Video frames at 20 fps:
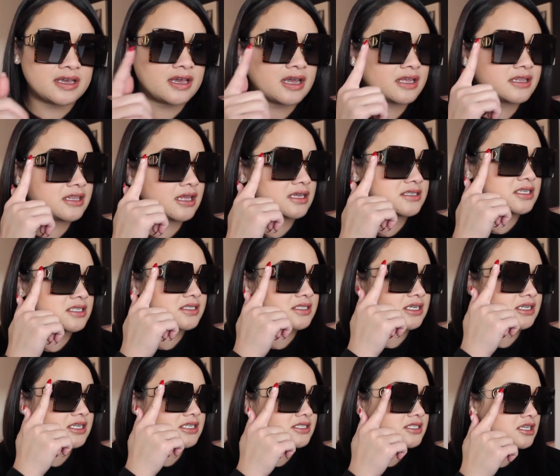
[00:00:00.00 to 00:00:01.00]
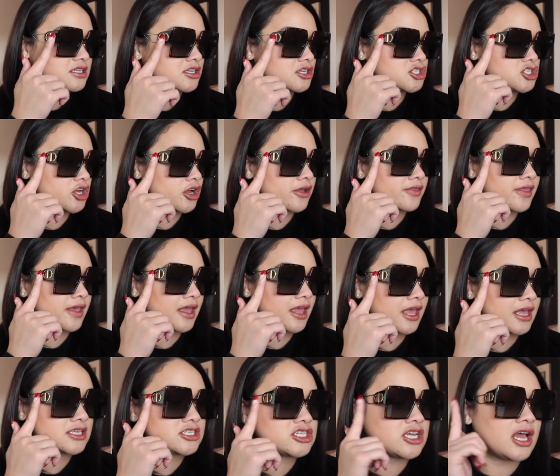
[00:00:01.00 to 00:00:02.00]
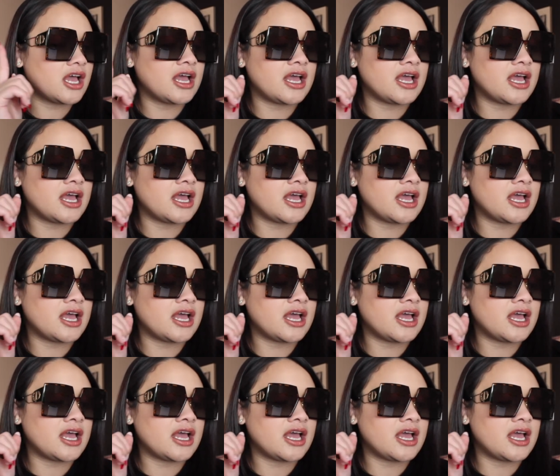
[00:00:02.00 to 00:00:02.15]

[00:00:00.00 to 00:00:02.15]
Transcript: It has a CD signature on the hinge.